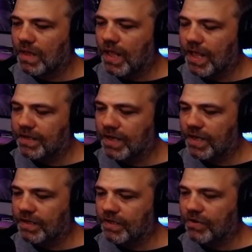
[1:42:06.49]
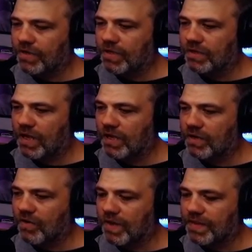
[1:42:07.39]
And you know, you can
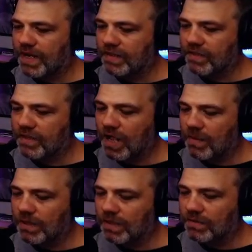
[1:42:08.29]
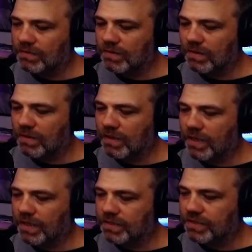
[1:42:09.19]
integrate that into your comic.
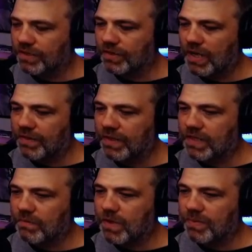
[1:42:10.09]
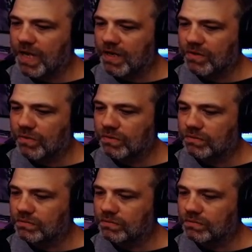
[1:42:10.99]
And so I think that might be kind of cool.